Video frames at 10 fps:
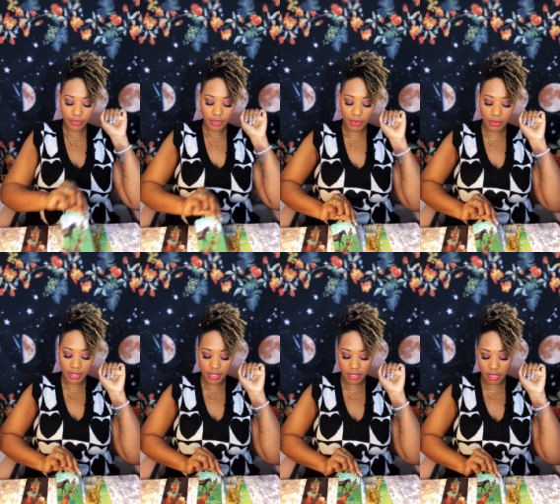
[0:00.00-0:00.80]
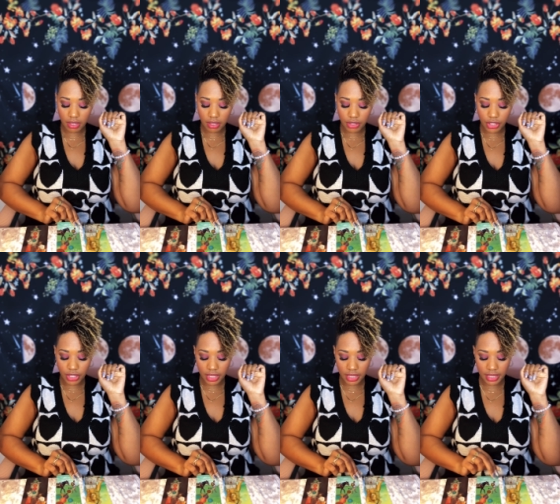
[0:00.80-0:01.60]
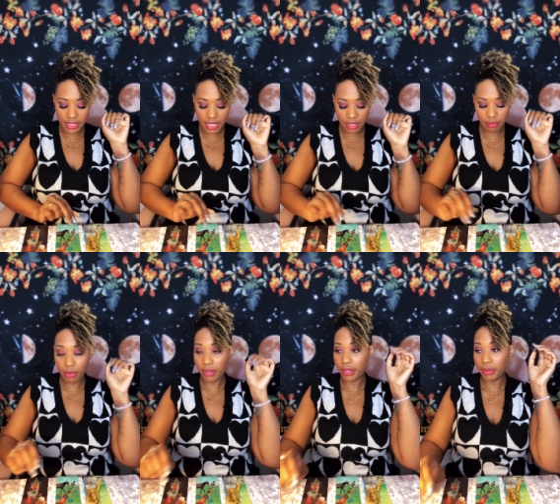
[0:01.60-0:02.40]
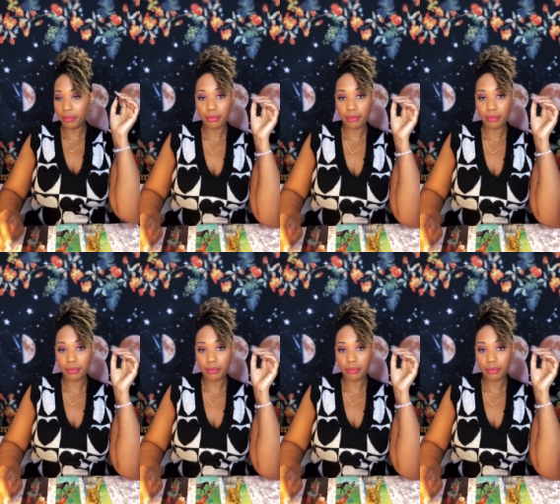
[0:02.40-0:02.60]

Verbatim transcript: focusing on, on shit that is not important